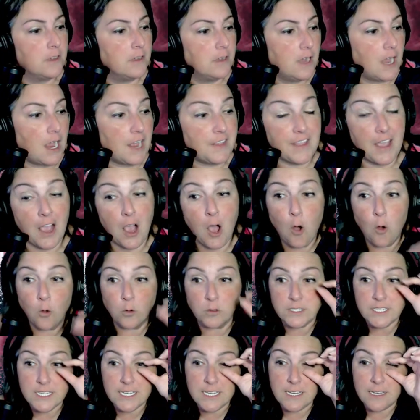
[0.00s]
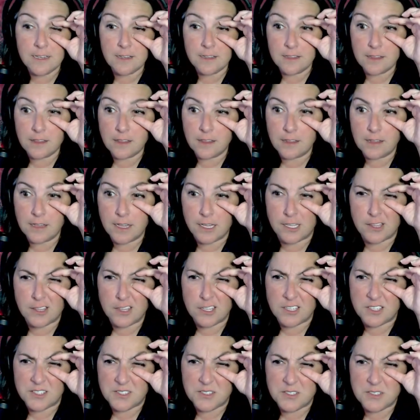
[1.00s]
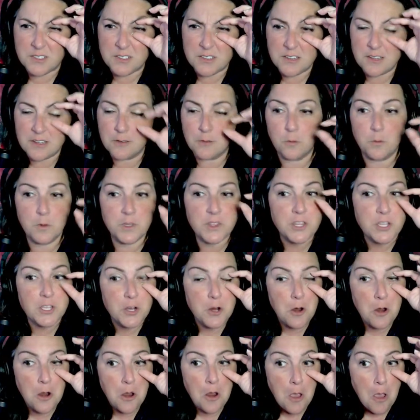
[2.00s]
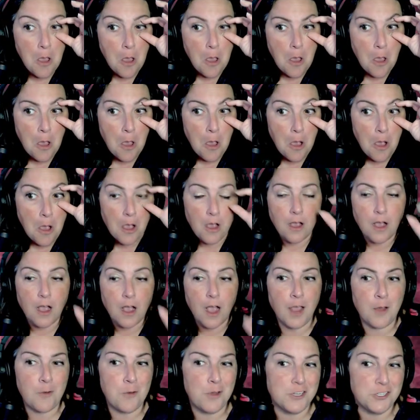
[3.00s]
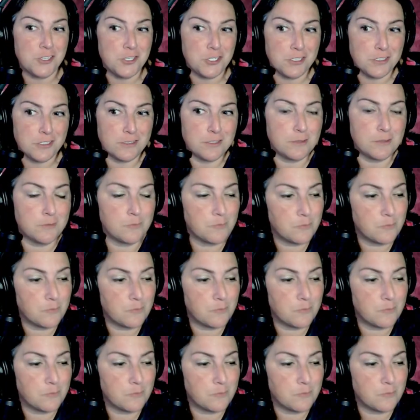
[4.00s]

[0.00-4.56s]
and they hold it like this with their eye ridges.